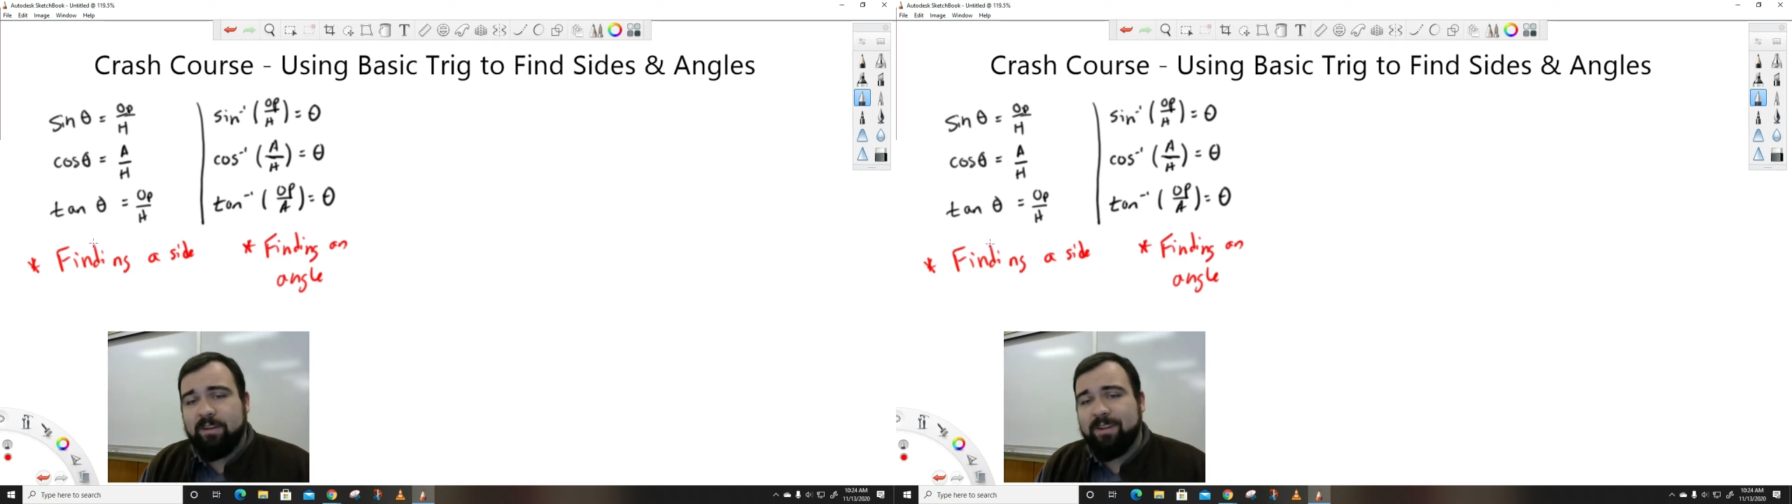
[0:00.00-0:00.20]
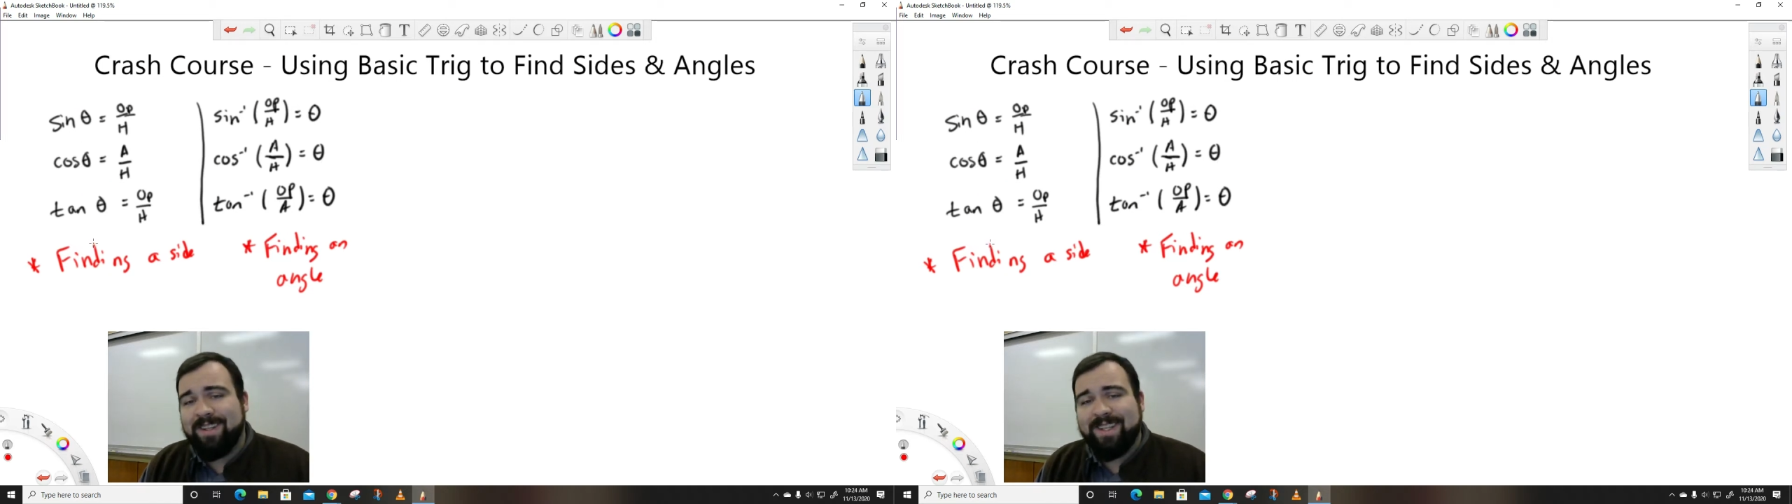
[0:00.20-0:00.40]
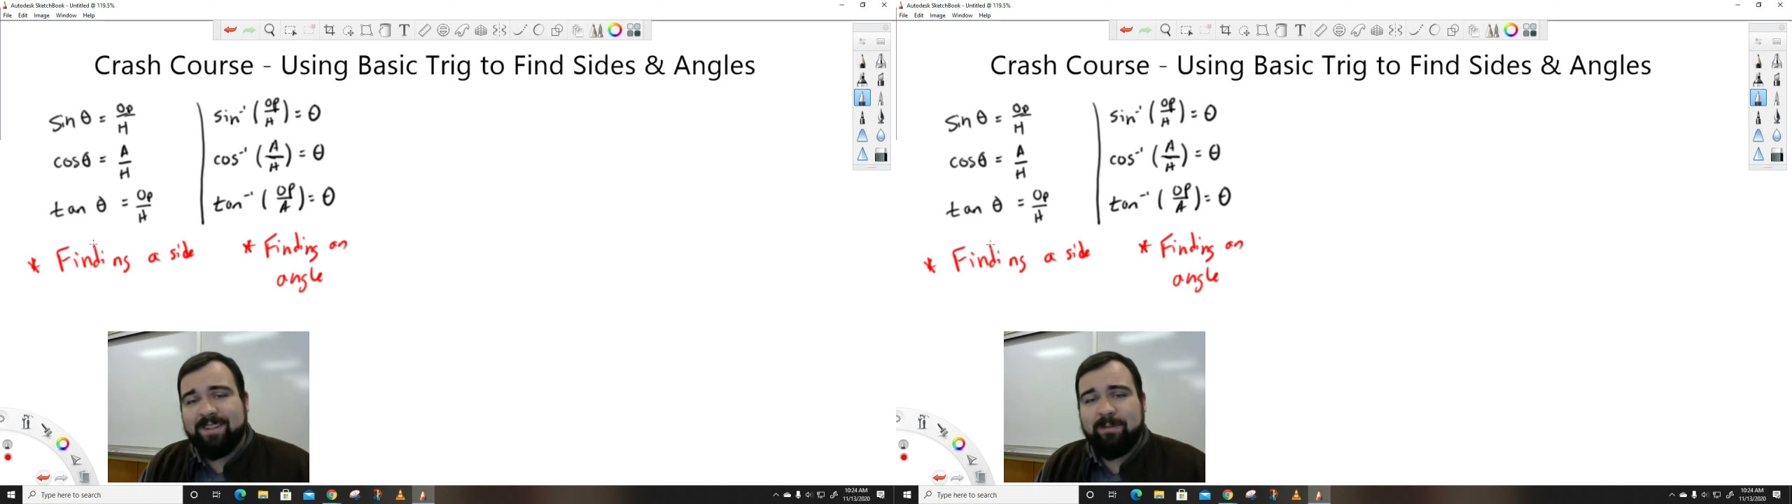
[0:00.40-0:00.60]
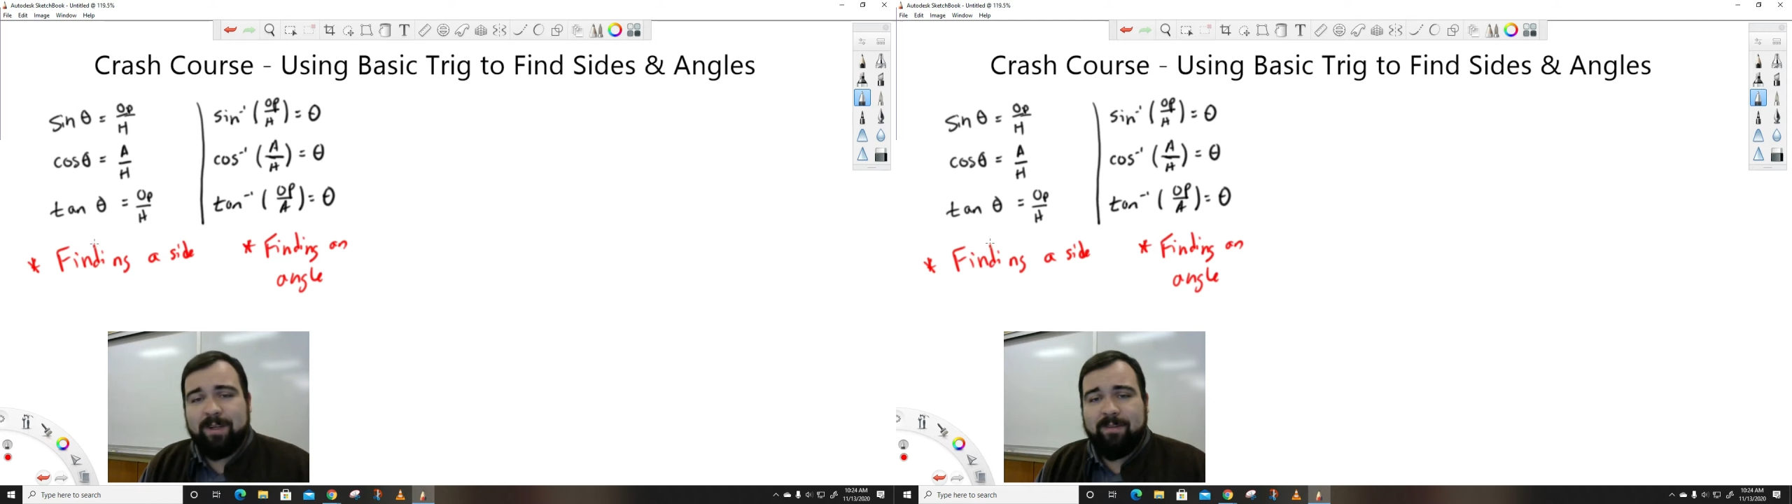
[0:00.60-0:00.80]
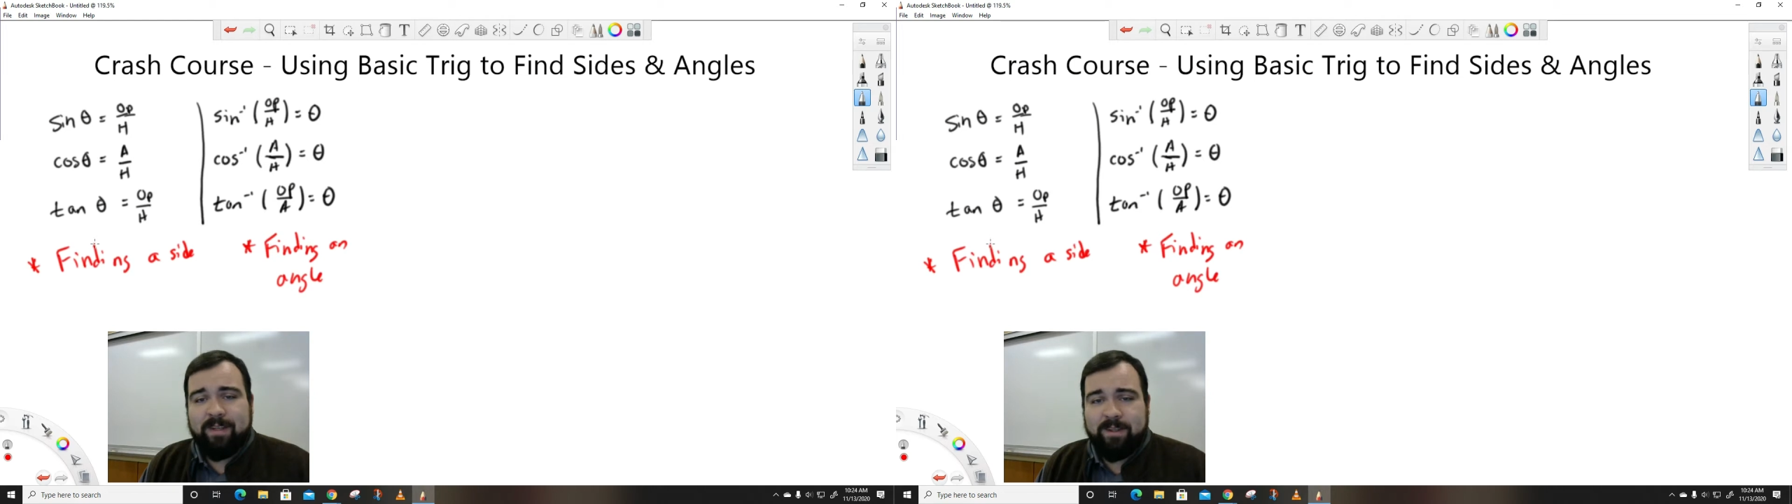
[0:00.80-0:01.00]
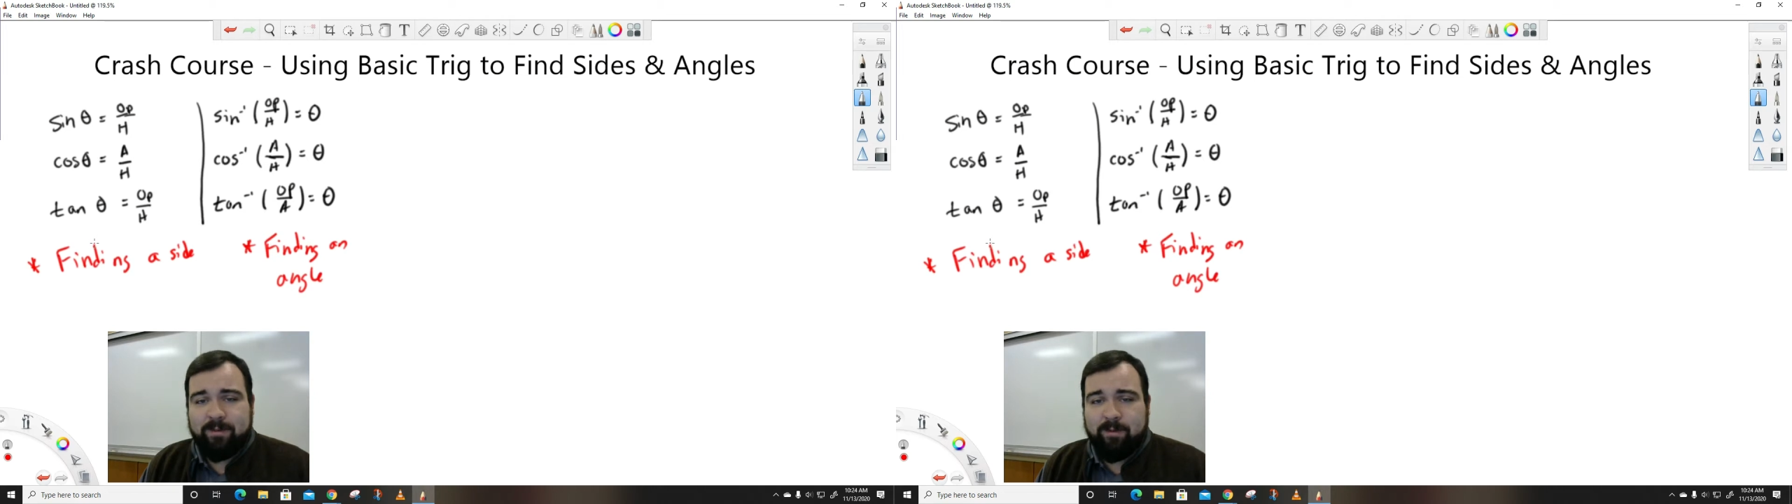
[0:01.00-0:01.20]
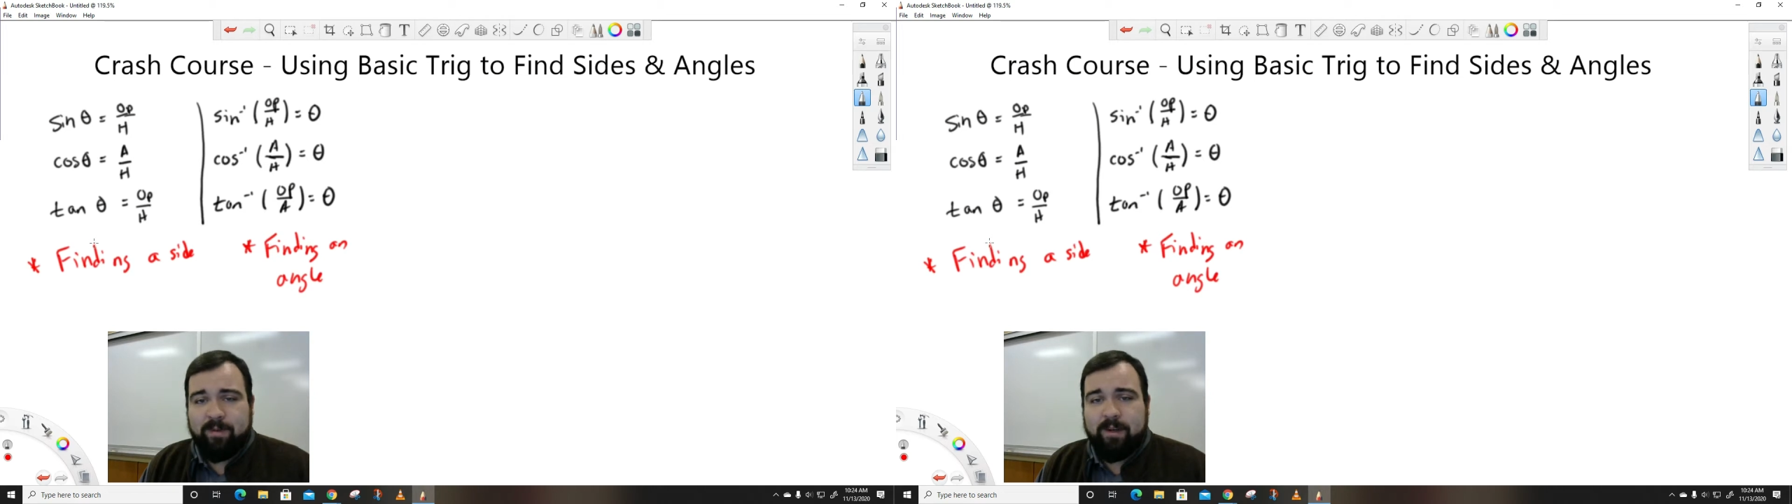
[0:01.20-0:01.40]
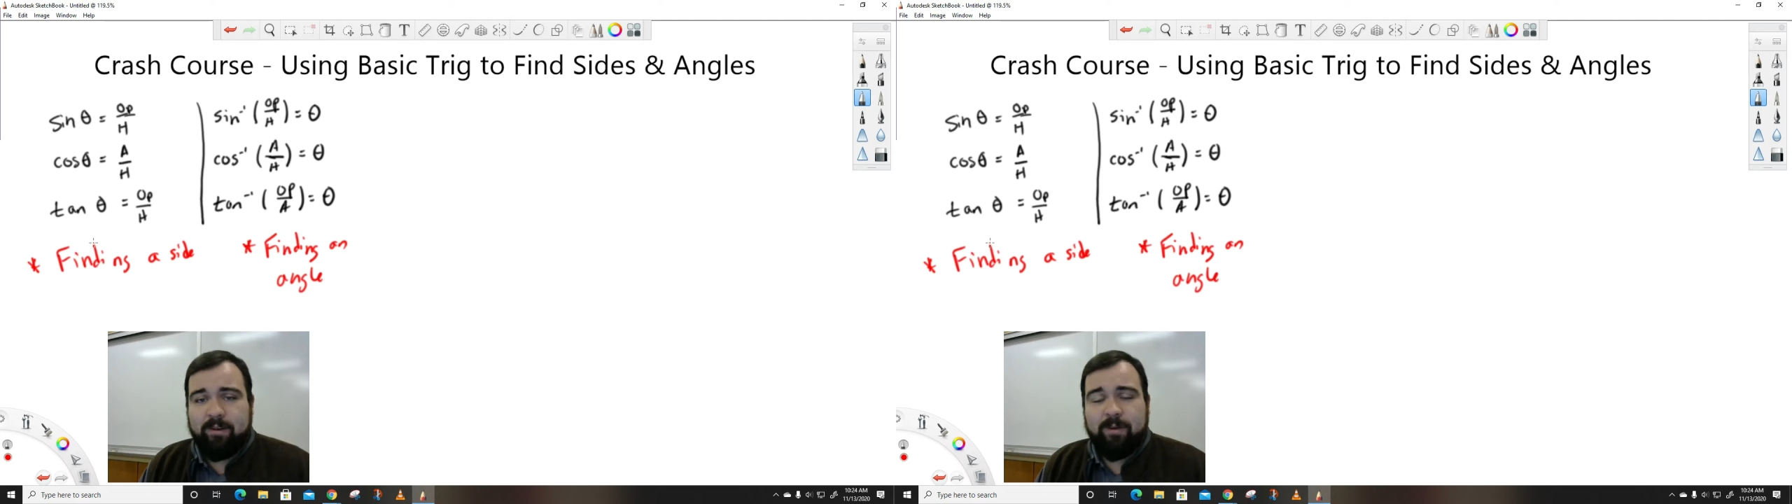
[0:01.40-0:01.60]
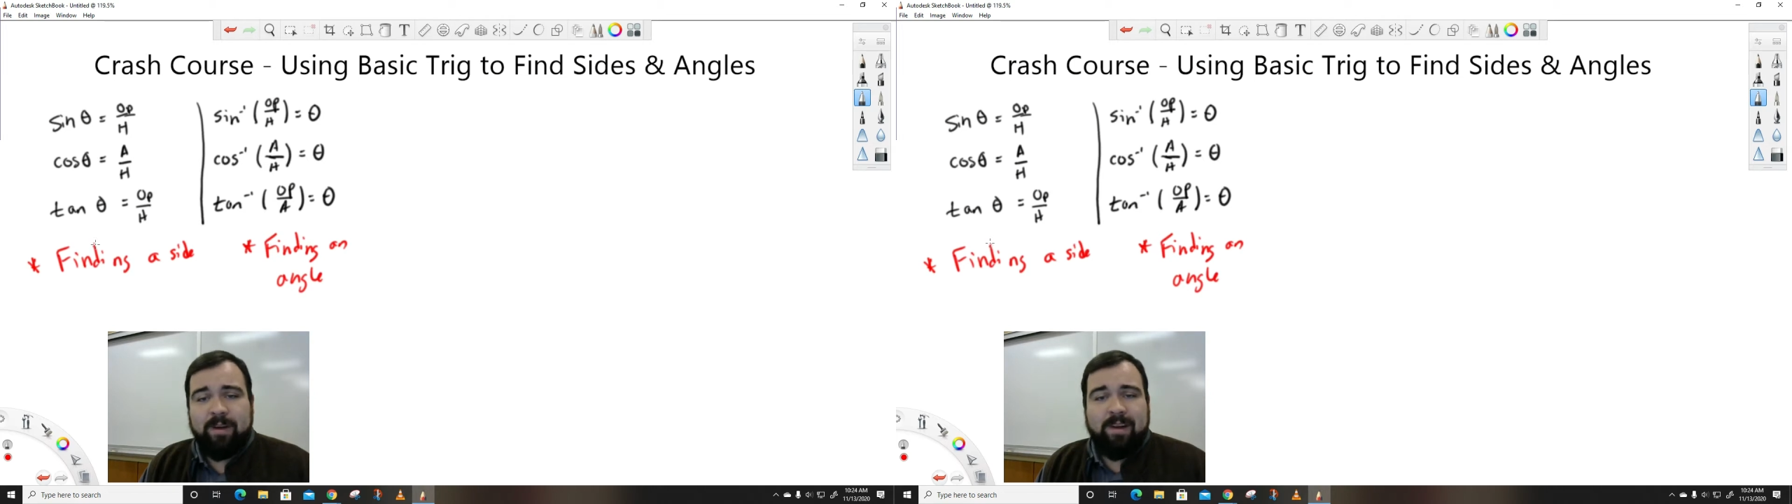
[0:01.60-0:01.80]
you're going to get some kind of a decimal value.